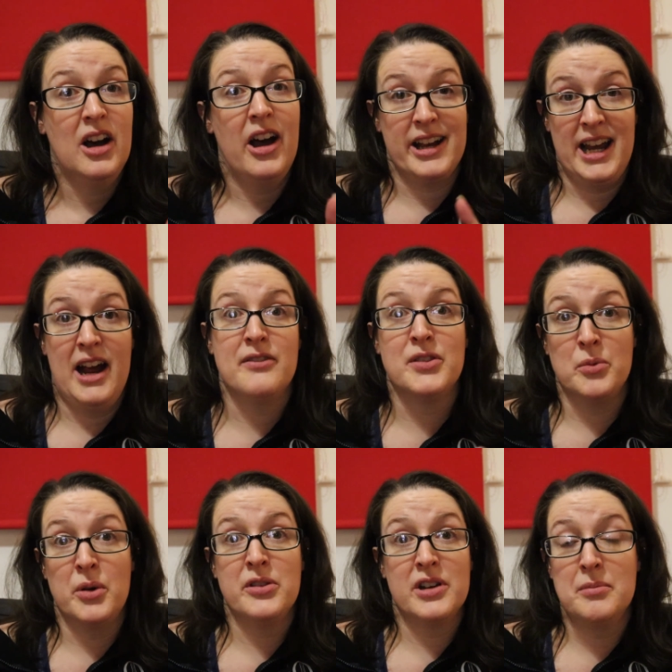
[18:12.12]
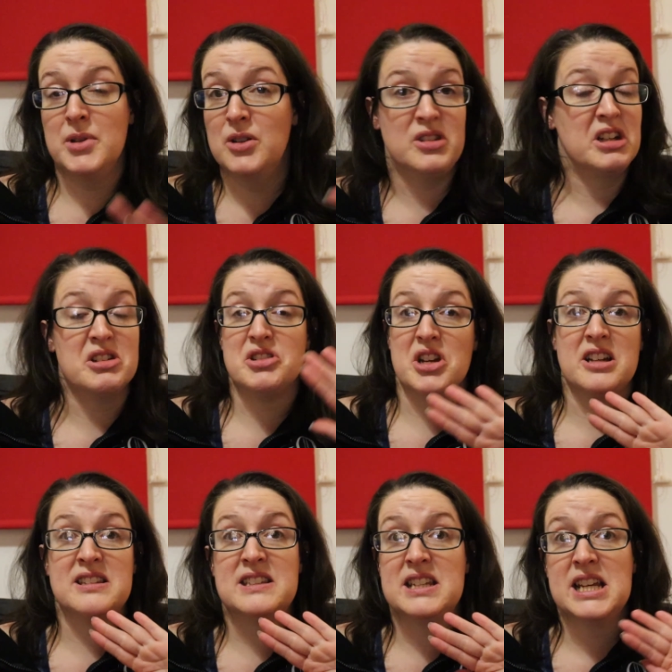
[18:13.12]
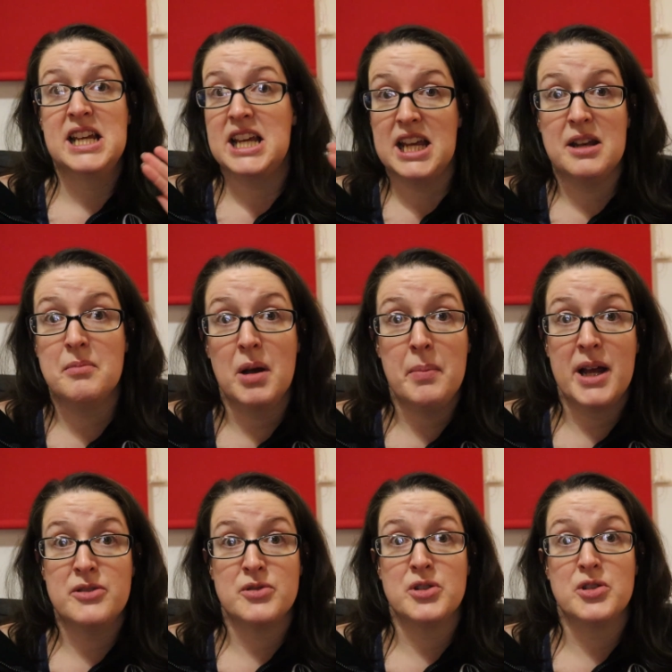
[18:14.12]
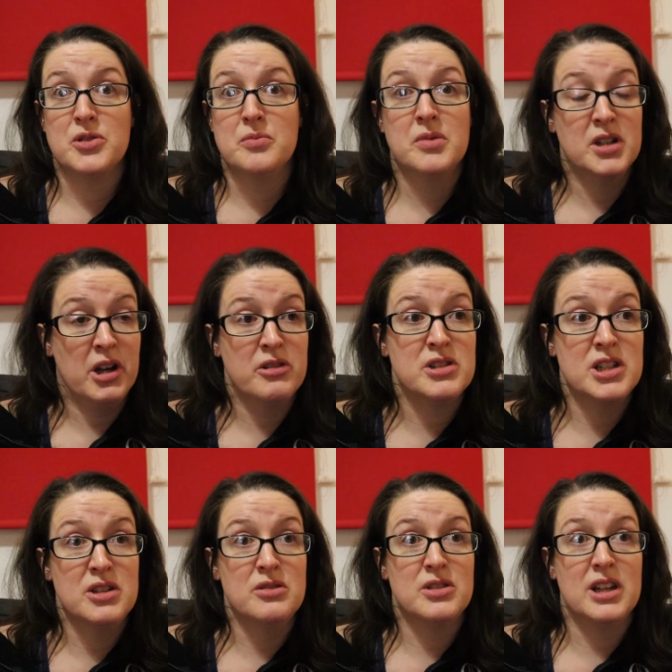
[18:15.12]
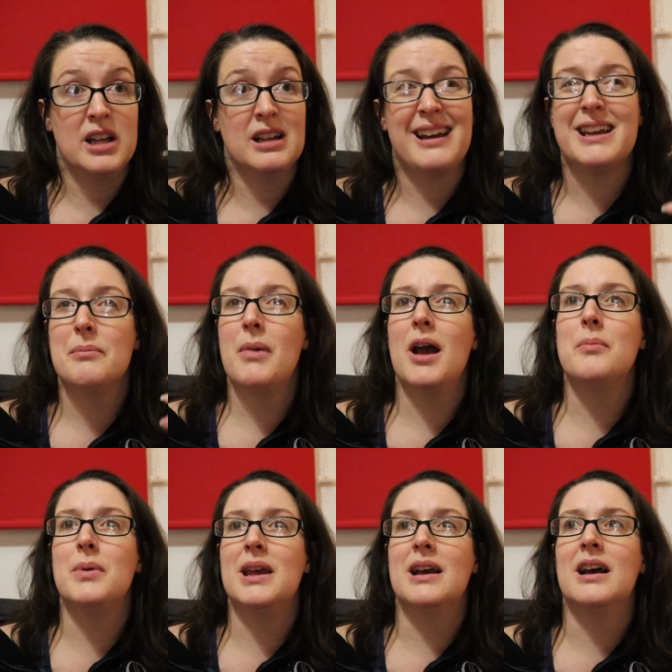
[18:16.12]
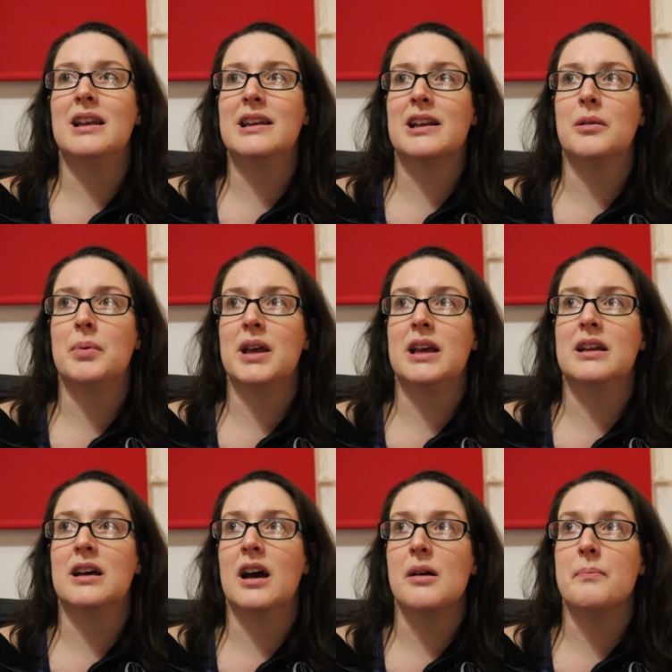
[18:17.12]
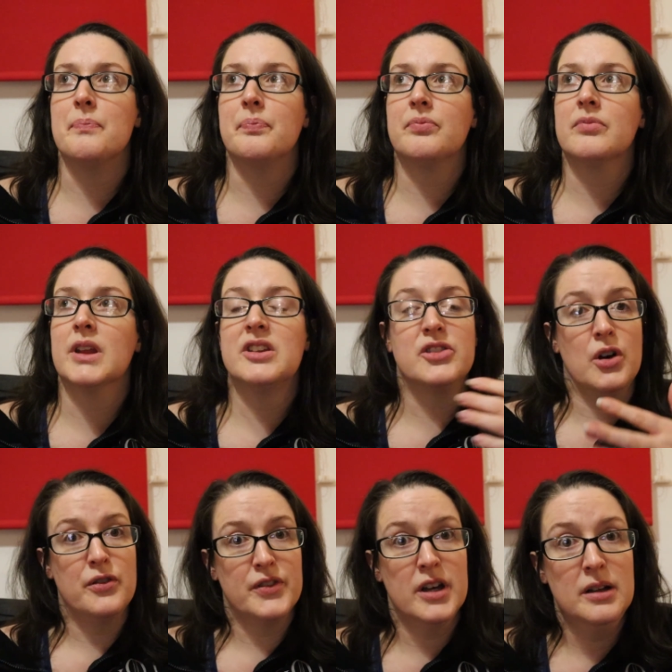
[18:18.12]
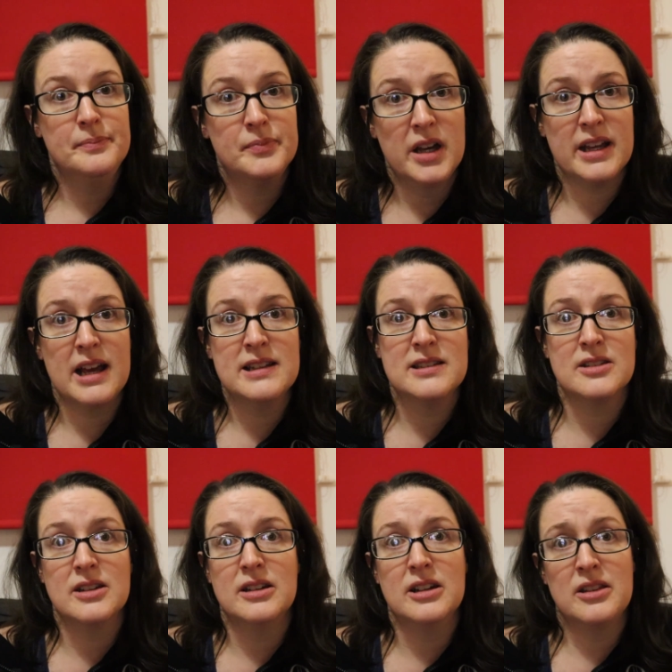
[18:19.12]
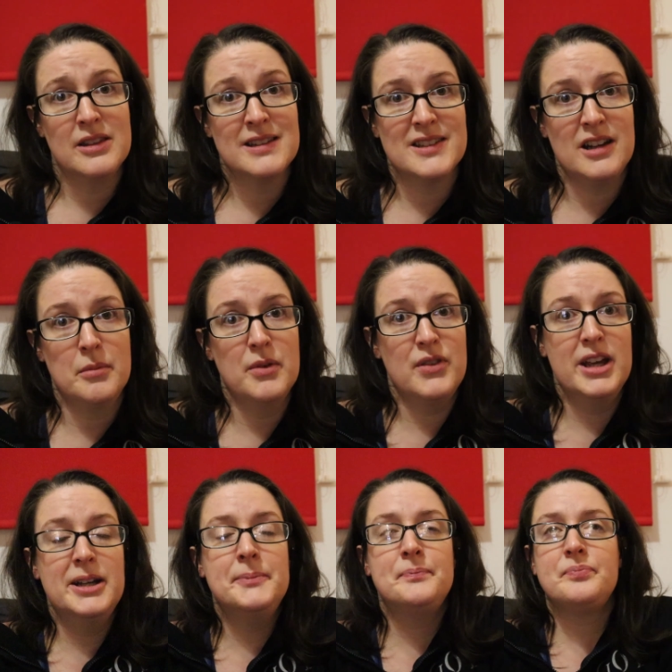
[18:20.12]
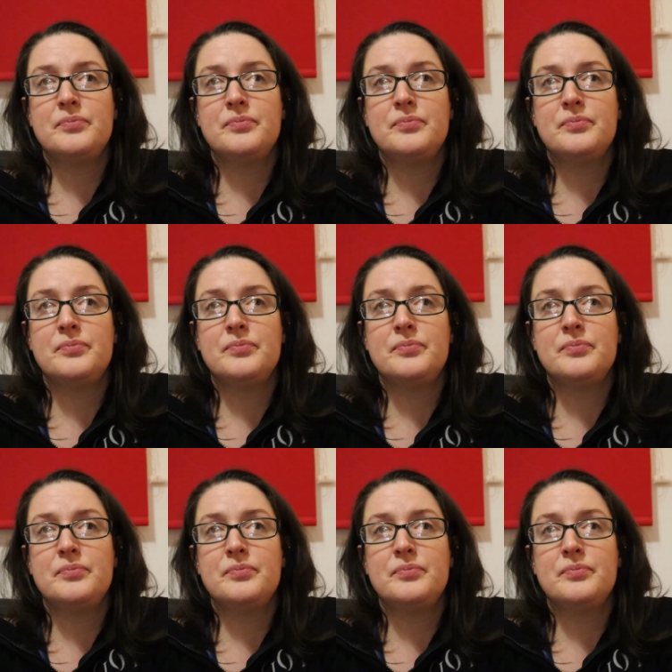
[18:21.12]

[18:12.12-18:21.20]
I can have the one that I'm using just in my bedroom, go to use it. Like, it might be a little bit softer, I guess, than at this time of year,